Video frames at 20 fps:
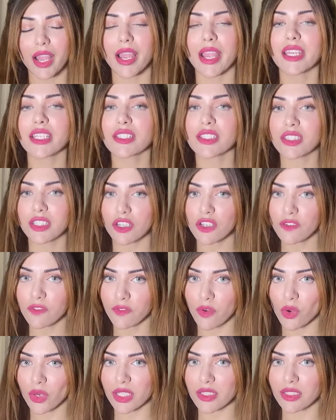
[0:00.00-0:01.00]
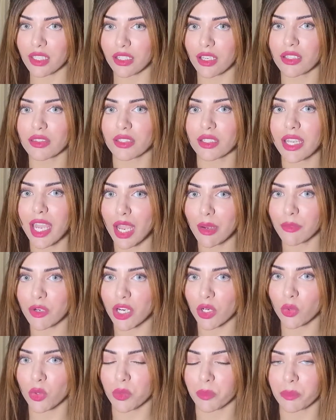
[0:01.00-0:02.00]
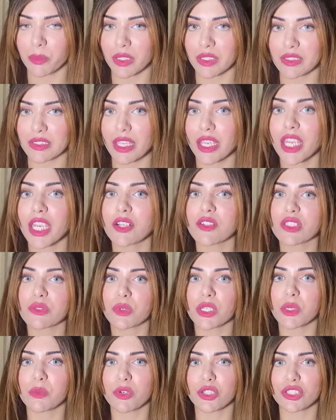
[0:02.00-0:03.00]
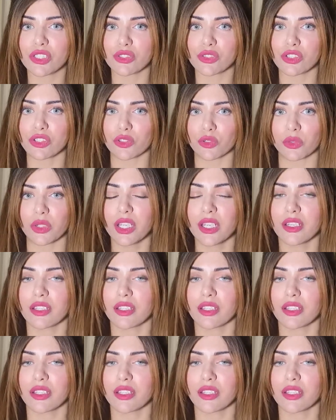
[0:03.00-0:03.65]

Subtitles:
Instead of focusing on the camera equipment, here's what I want you to do.